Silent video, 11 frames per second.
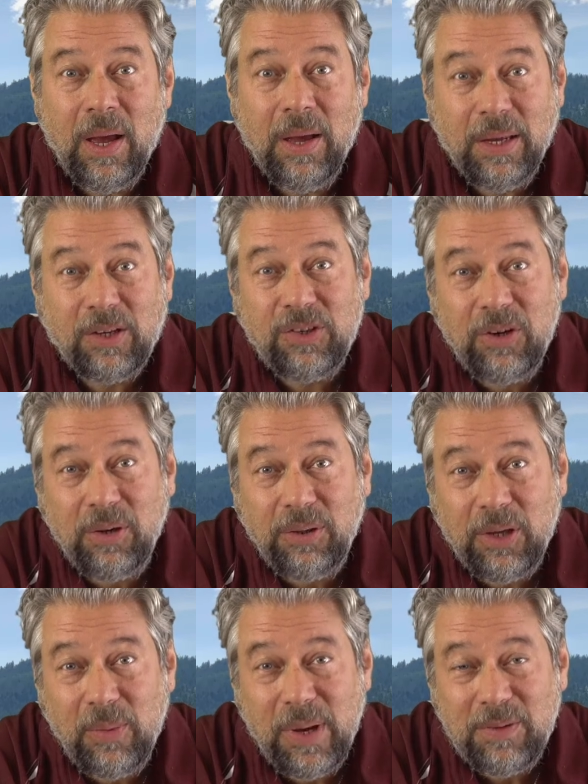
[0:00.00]
An external
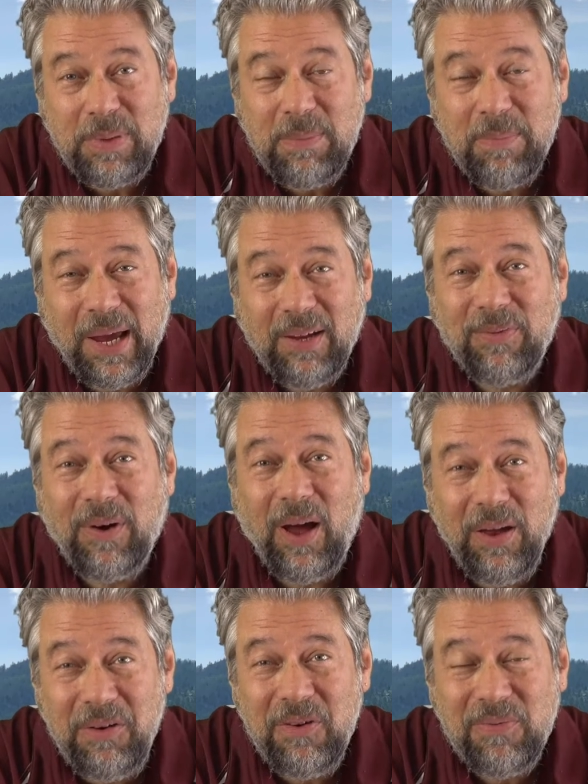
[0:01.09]
USB mic for
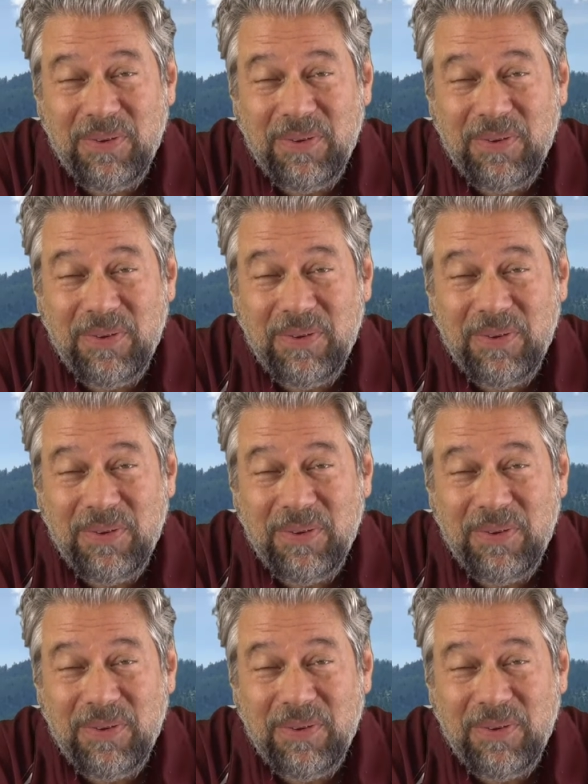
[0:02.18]
under